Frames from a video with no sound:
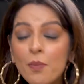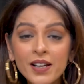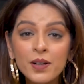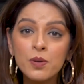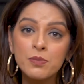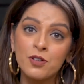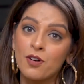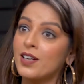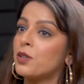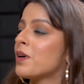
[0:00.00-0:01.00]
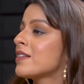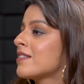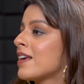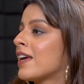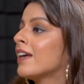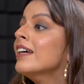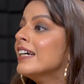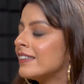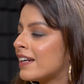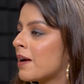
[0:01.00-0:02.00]
many women write to us saying
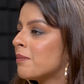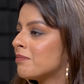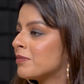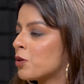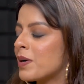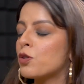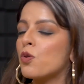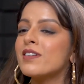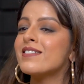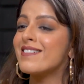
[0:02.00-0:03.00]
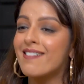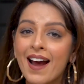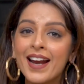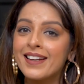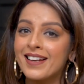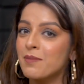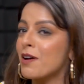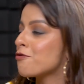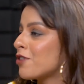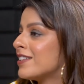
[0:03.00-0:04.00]
that my throat is dry, telling
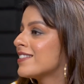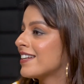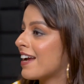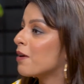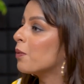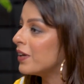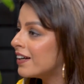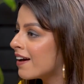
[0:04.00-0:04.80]
my friends to get a will